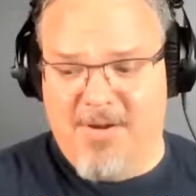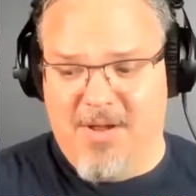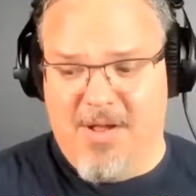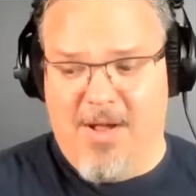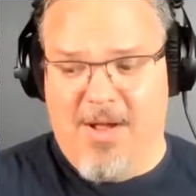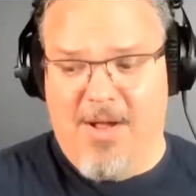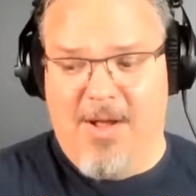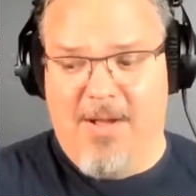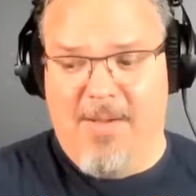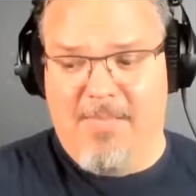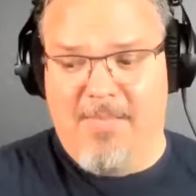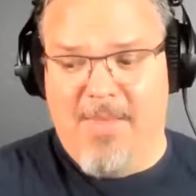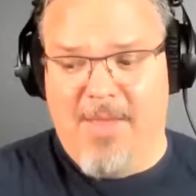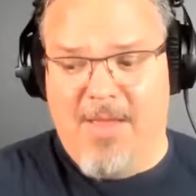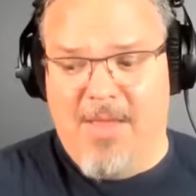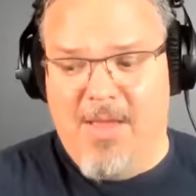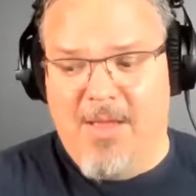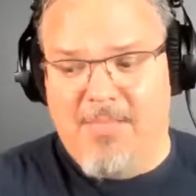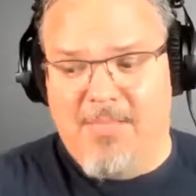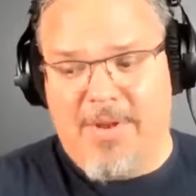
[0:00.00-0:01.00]

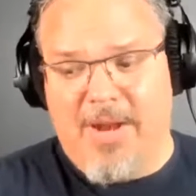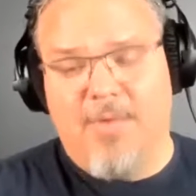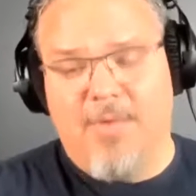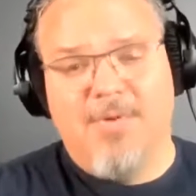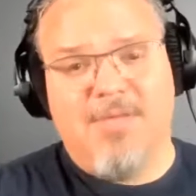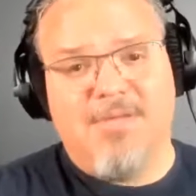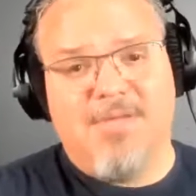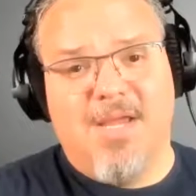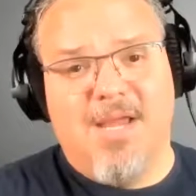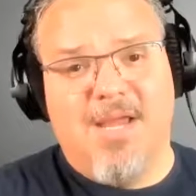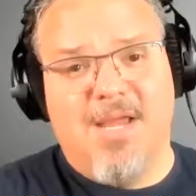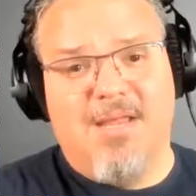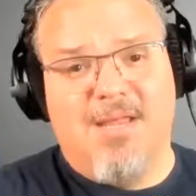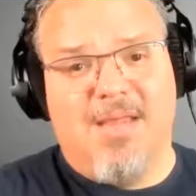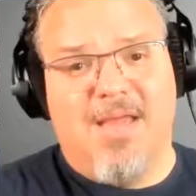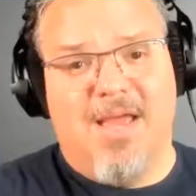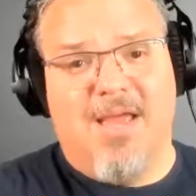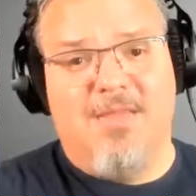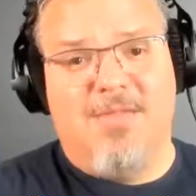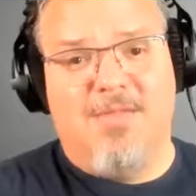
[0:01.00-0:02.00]
But I would say
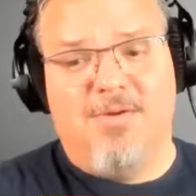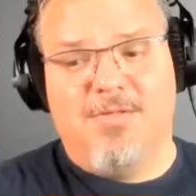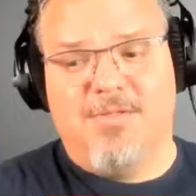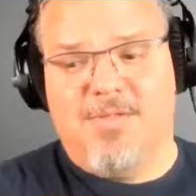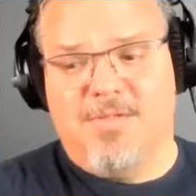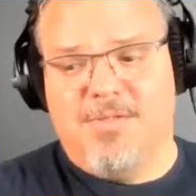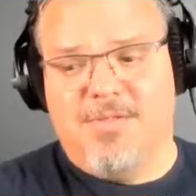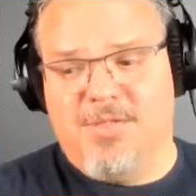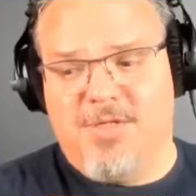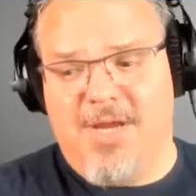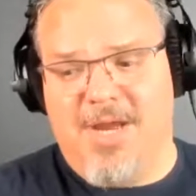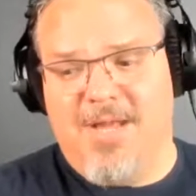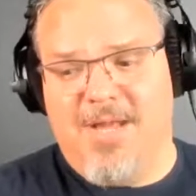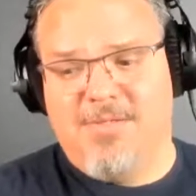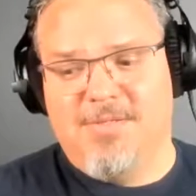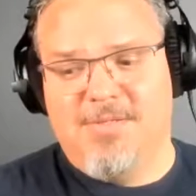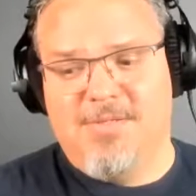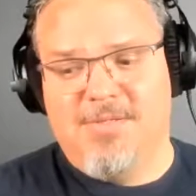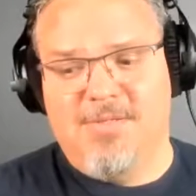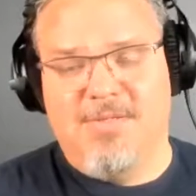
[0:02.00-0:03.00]
that there's a
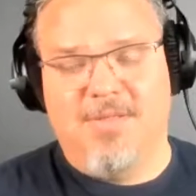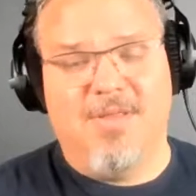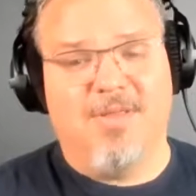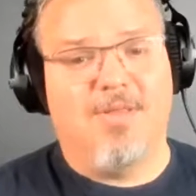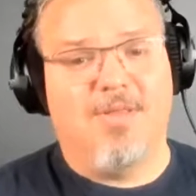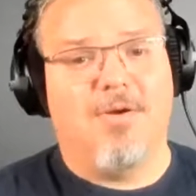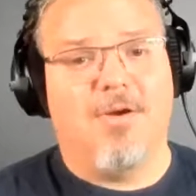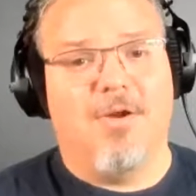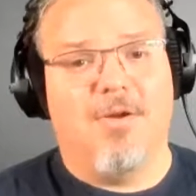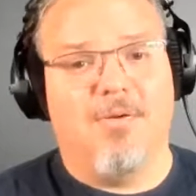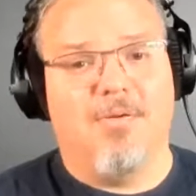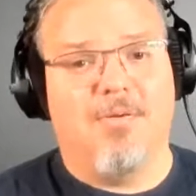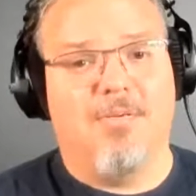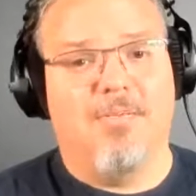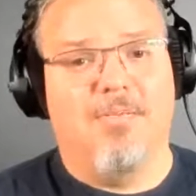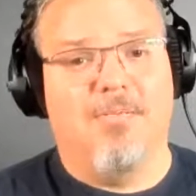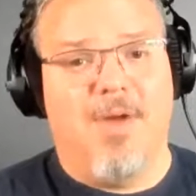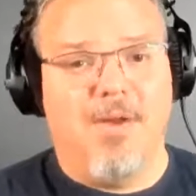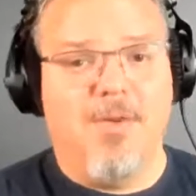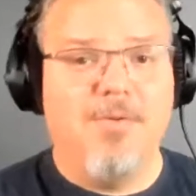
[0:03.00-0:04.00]
chance that there are
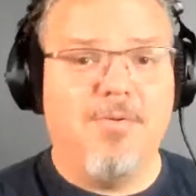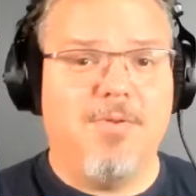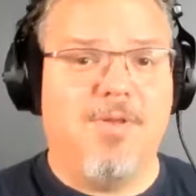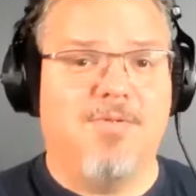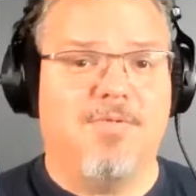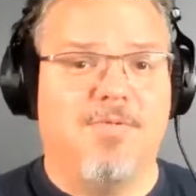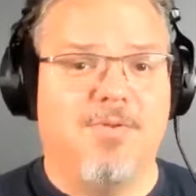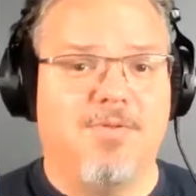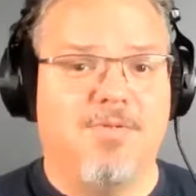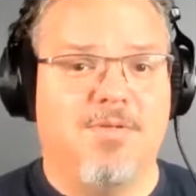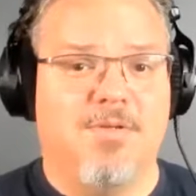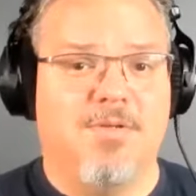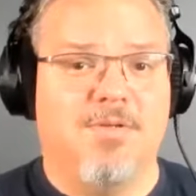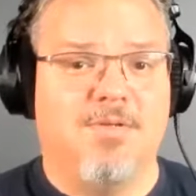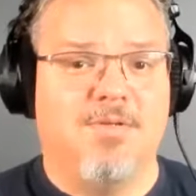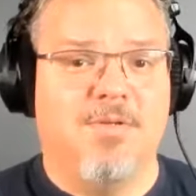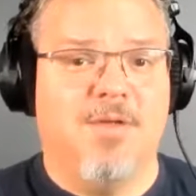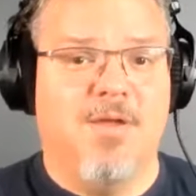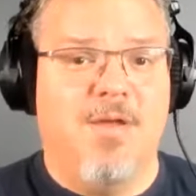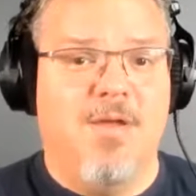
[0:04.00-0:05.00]
minute
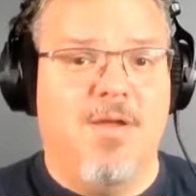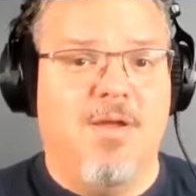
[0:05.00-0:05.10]
differences